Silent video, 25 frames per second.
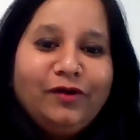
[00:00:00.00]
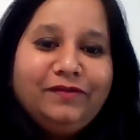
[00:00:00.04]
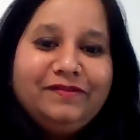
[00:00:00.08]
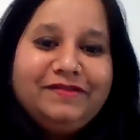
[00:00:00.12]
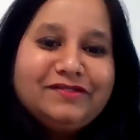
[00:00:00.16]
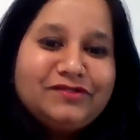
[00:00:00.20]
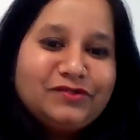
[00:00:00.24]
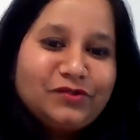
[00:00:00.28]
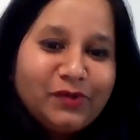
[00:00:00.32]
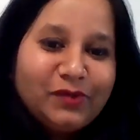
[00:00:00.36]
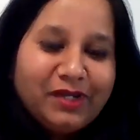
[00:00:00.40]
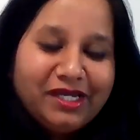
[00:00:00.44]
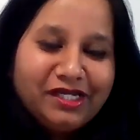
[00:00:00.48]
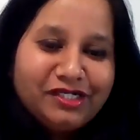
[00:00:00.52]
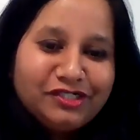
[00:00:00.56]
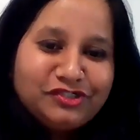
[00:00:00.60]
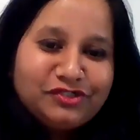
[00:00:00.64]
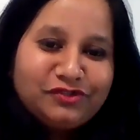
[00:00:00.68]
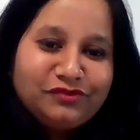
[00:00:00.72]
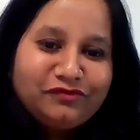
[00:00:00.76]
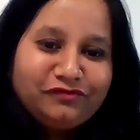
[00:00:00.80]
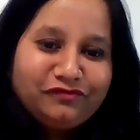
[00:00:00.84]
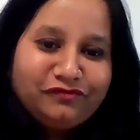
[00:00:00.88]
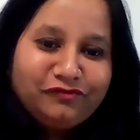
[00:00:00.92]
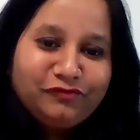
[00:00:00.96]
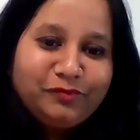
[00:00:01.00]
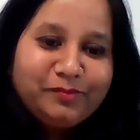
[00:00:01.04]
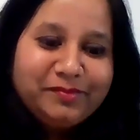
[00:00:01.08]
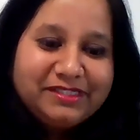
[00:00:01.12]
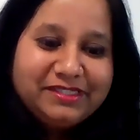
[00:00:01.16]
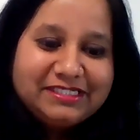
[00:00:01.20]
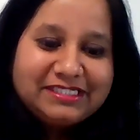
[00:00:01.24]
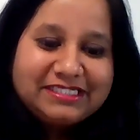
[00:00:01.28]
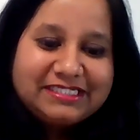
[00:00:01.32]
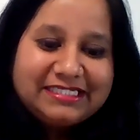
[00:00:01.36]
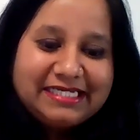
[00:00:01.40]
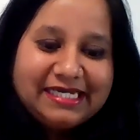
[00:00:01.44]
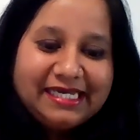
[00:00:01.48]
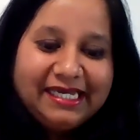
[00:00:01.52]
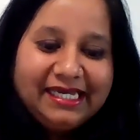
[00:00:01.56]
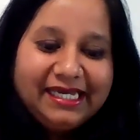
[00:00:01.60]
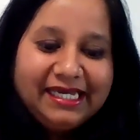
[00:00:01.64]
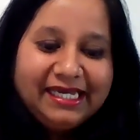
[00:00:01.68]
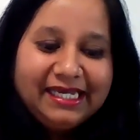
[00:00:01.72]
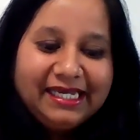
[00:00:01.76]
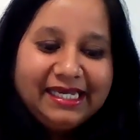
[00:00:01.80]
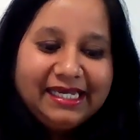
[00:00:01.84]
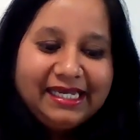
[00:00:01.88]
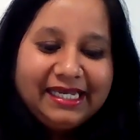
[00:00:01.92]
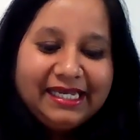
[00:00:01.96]
On this occasion of Women's
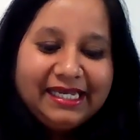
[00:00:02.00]
Day,